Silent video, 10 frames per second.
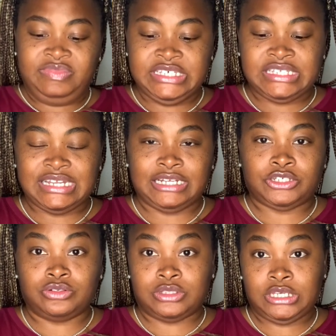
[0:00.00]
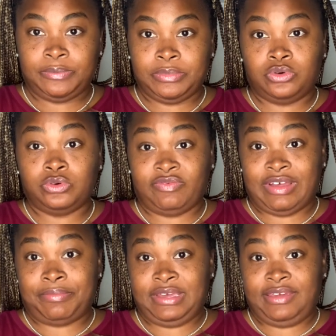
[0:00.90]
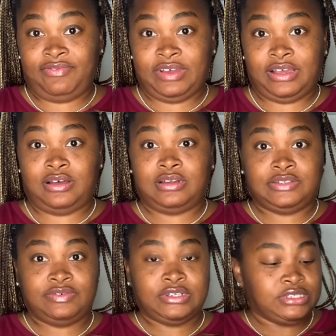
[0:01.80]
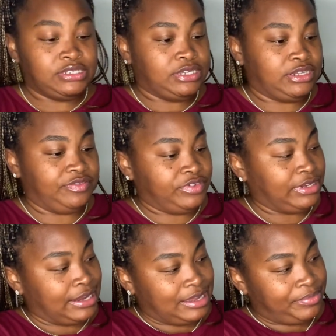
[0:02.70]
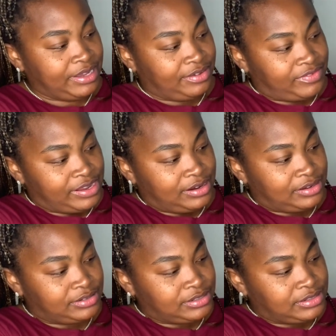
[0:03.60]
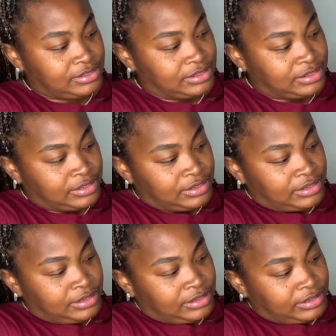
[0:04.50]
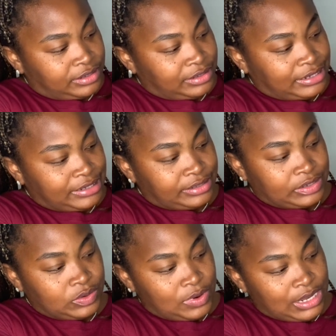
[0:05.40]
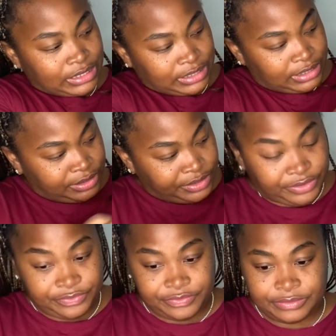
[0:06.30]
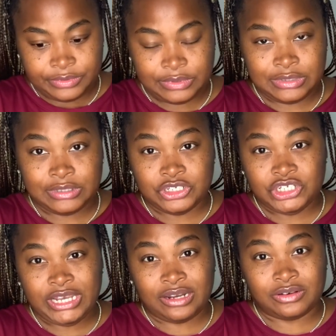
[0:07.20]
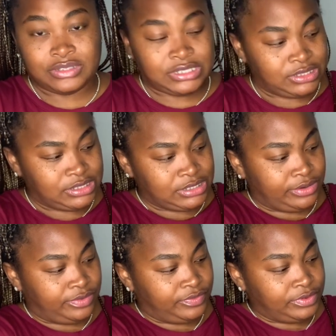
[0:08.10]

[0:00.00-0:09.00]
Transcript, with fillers: it's not your typical if I paid five dollars for this, then it feel like I paid five dollars. Like the quality of the shadows itself